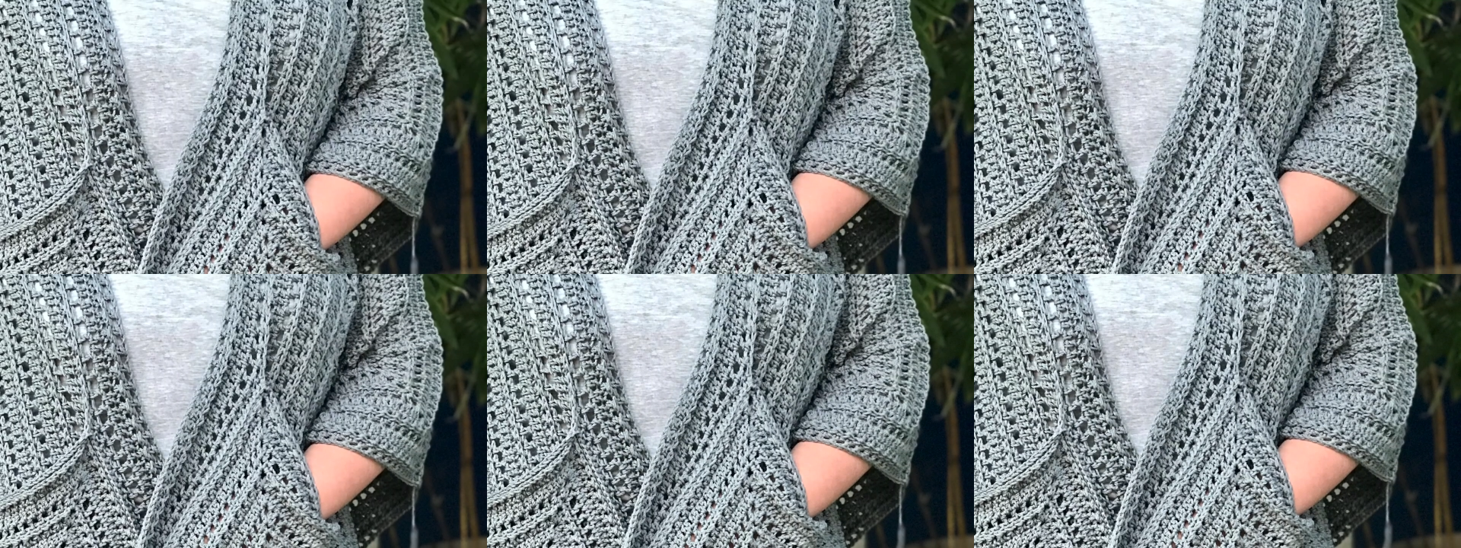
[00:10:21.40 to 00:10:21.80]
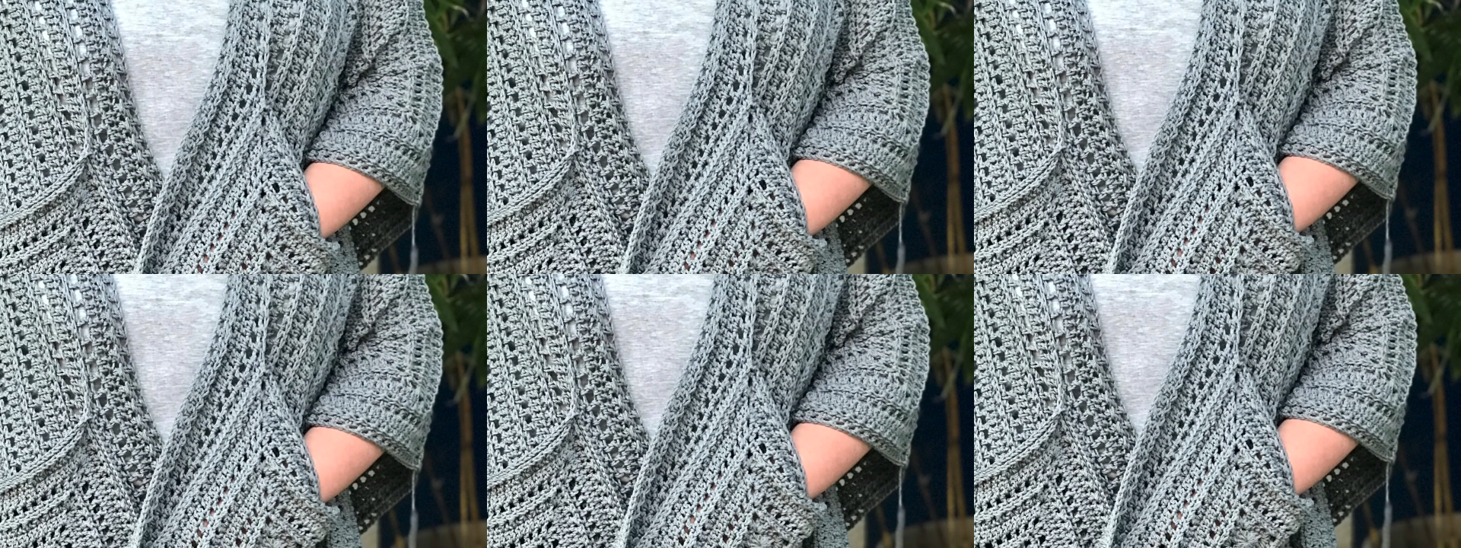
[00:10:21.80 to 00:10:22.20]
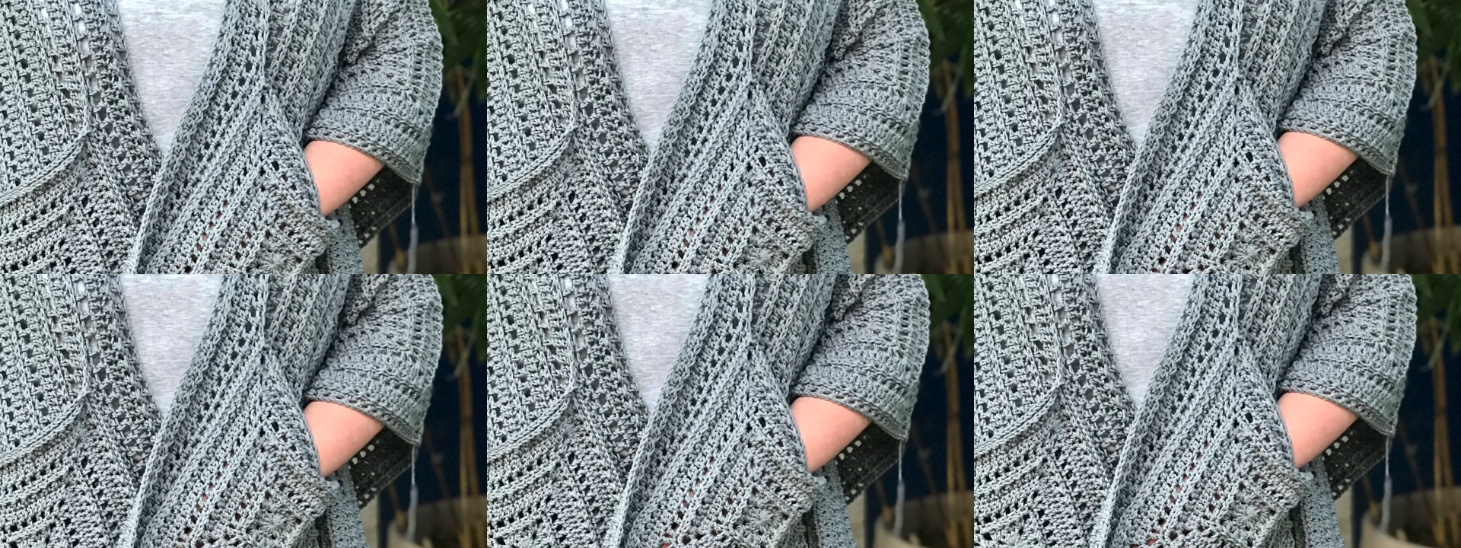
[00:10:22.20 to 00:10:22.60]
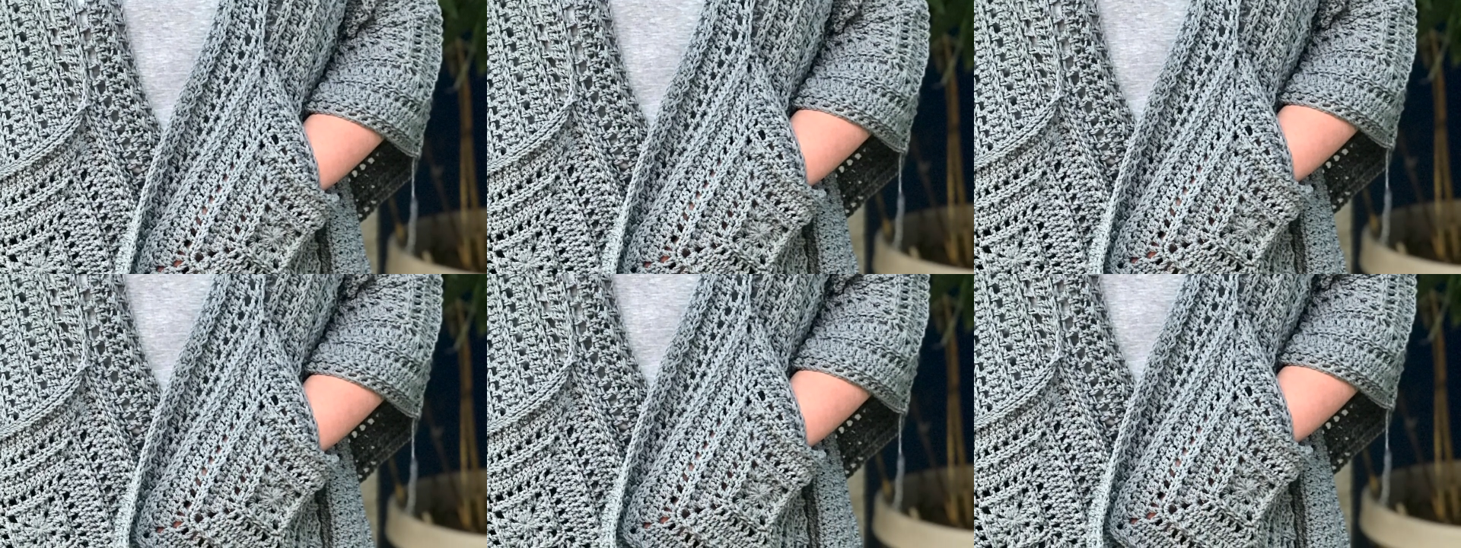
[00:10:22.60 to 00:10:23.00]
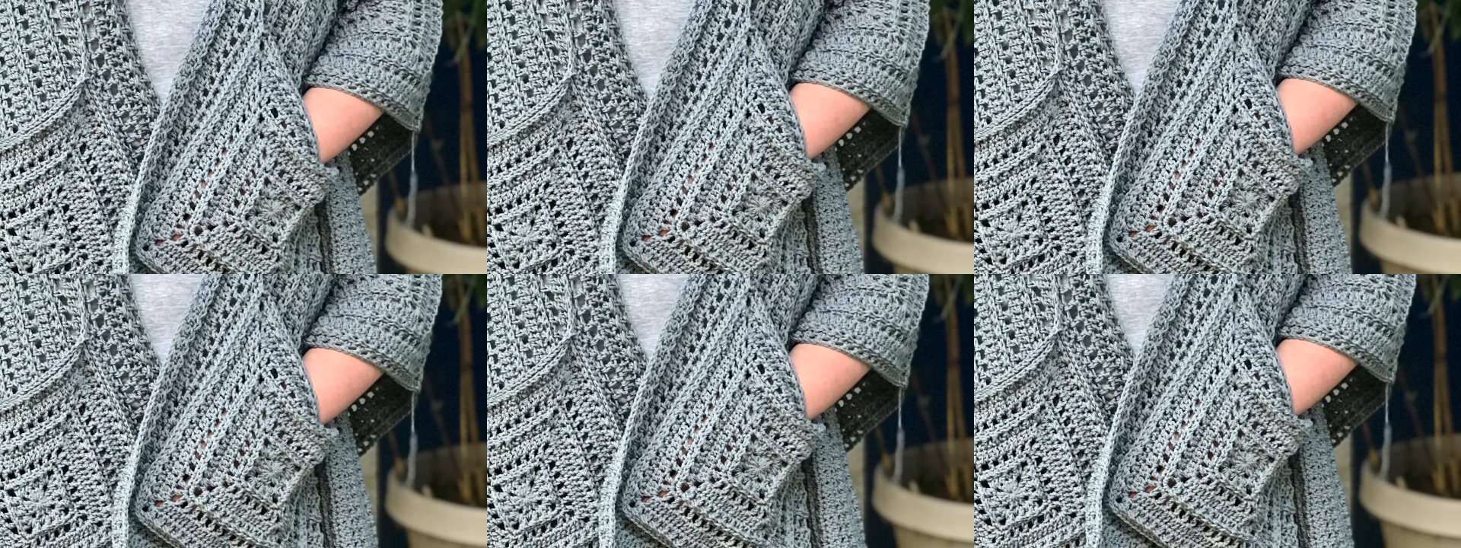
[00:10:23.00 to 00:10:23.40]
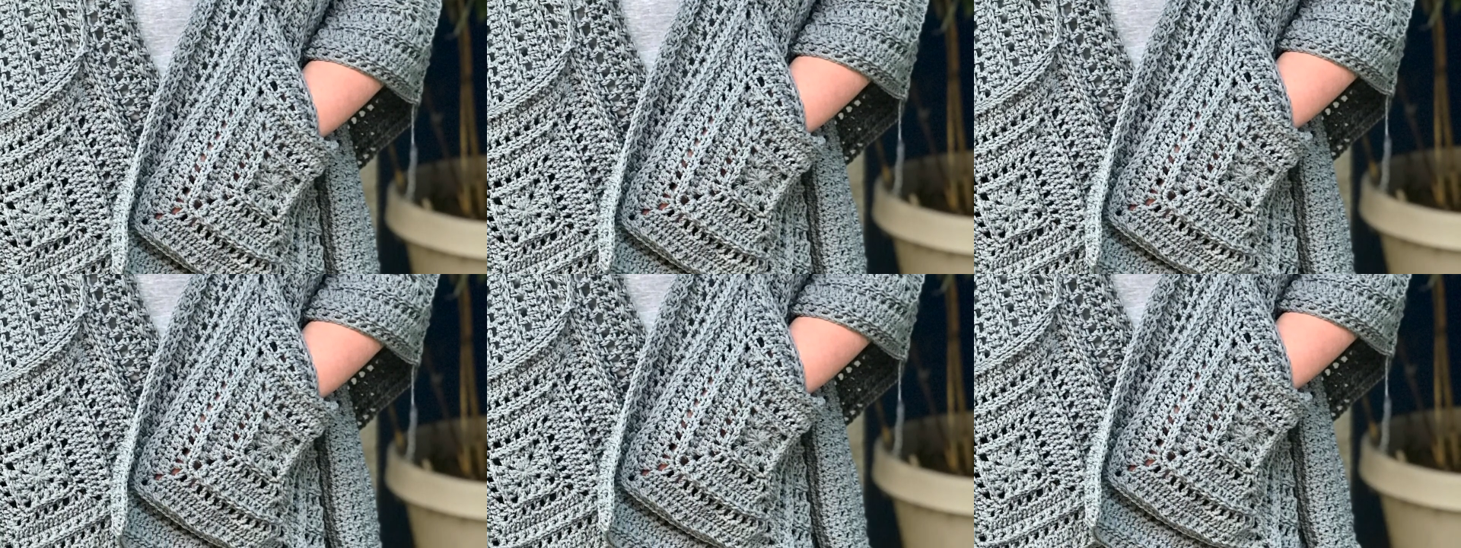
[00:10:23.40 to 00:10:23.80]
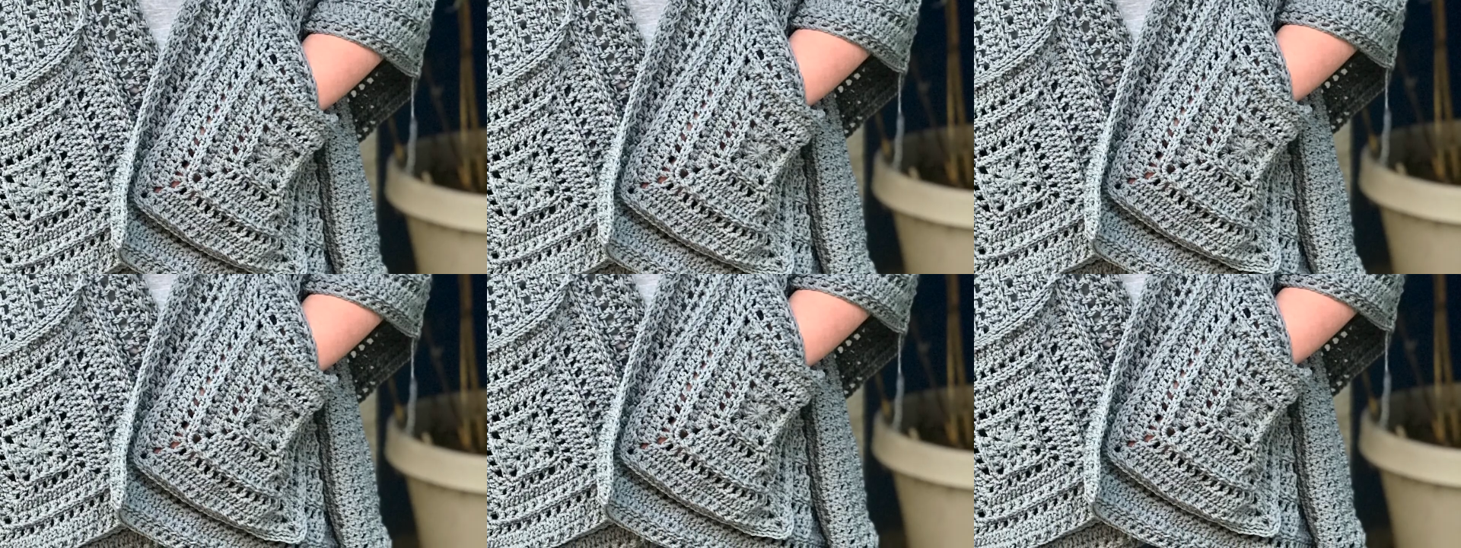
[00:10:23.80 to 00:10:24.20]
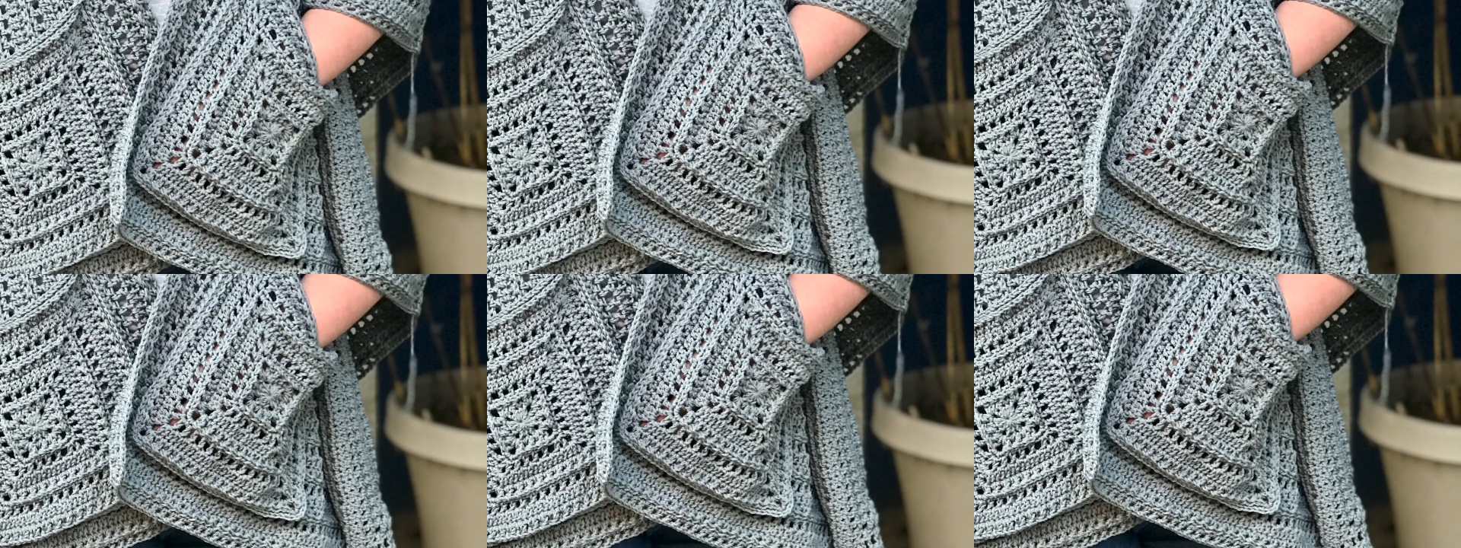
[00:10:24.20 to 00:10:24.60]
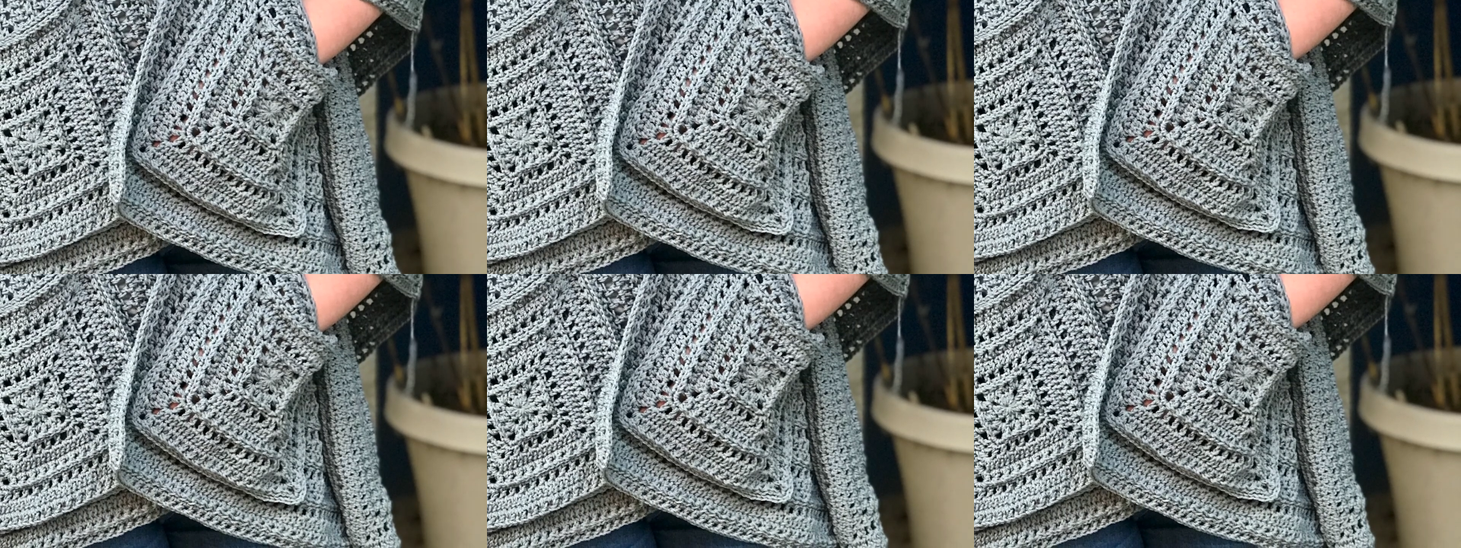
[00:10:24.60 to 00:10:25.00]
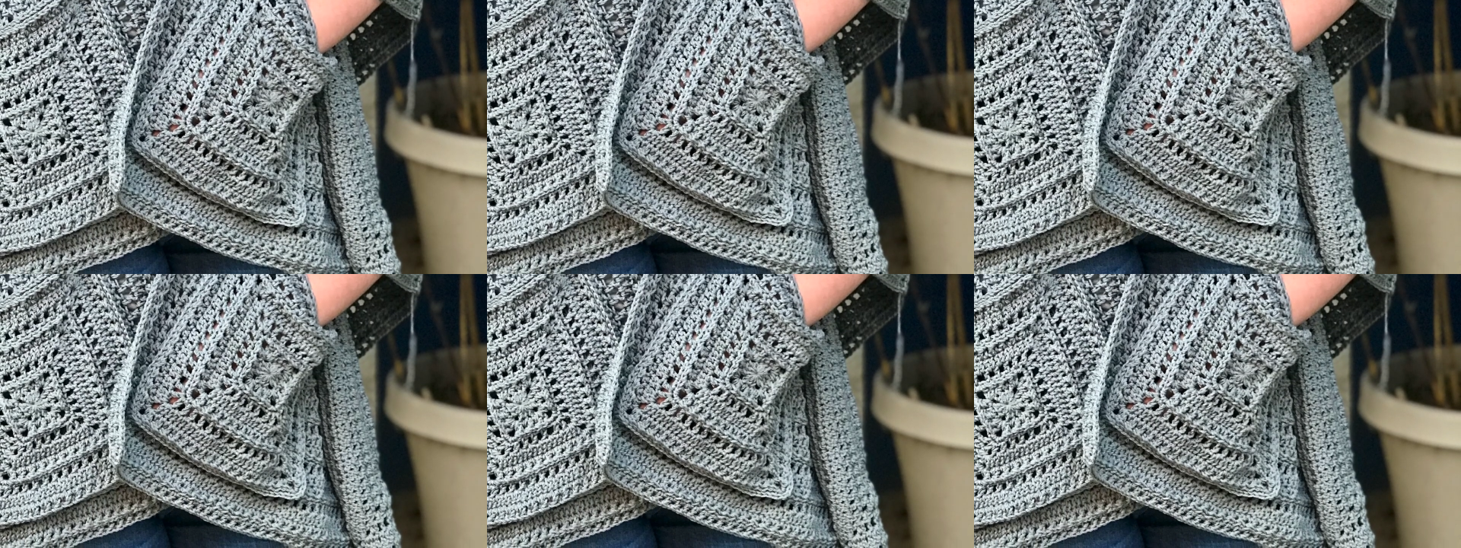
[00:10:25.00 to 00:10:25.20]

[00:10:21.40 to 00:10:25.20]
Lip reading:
No face is visible, so there are no lips to read.